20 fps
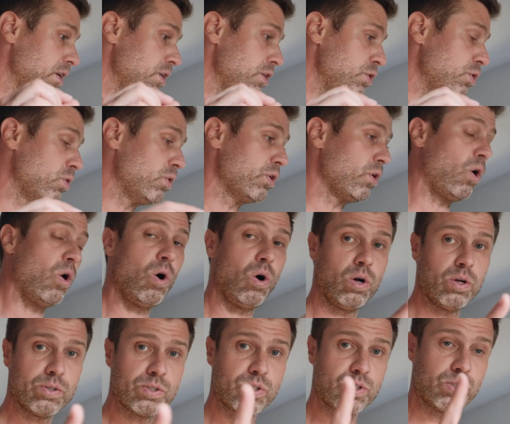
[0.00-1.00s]
You could
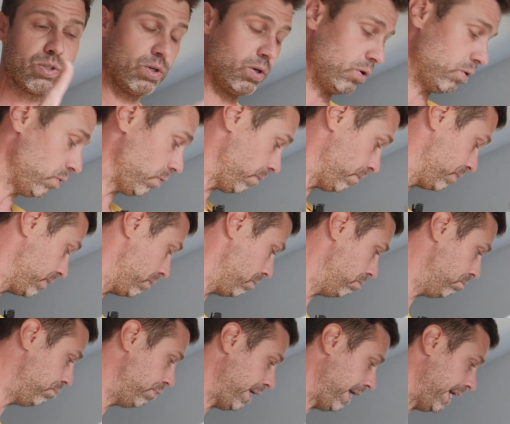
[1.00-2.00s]
also
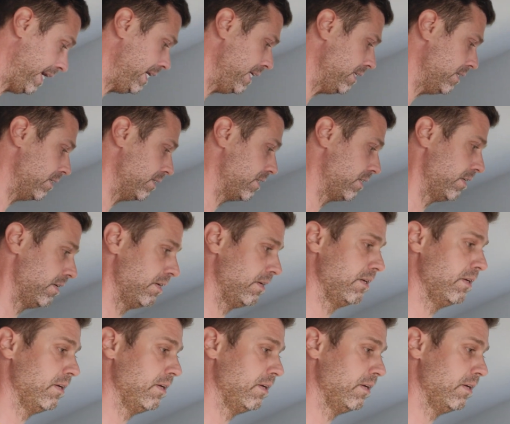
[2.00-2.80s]
paint